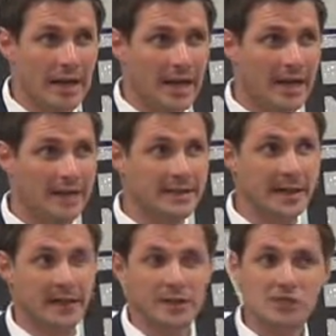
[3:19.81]
And
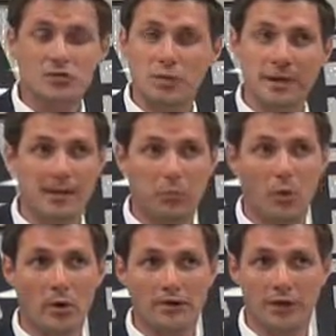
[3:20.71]
uh, this is really
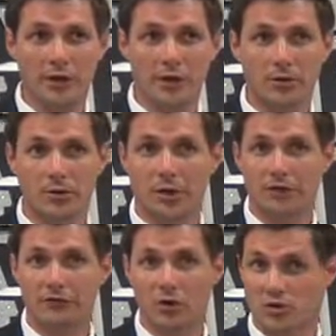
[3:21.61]
important for you
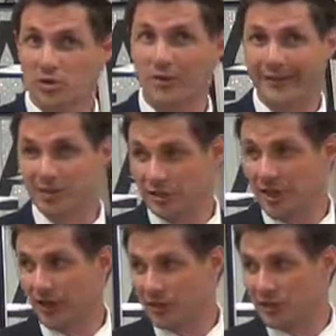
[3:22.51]
young folks as well as
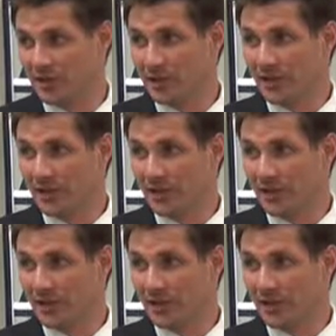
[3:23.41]
adults.